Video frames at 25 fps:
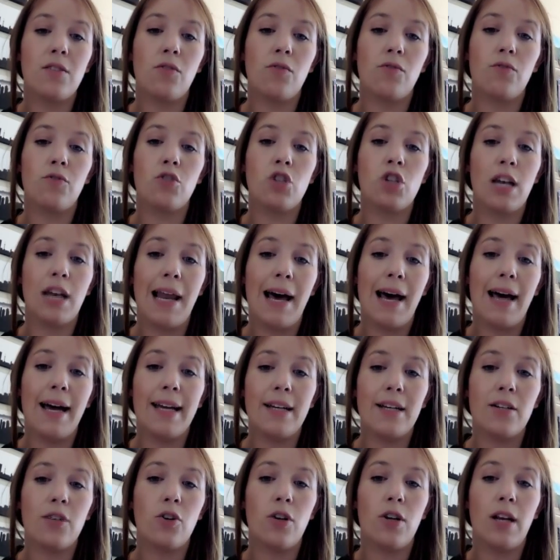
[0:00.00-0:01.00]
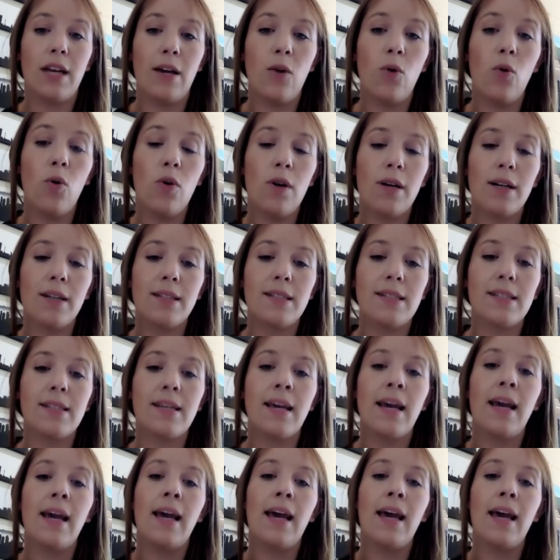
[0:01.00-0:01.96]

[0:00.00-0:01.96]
of July and early August,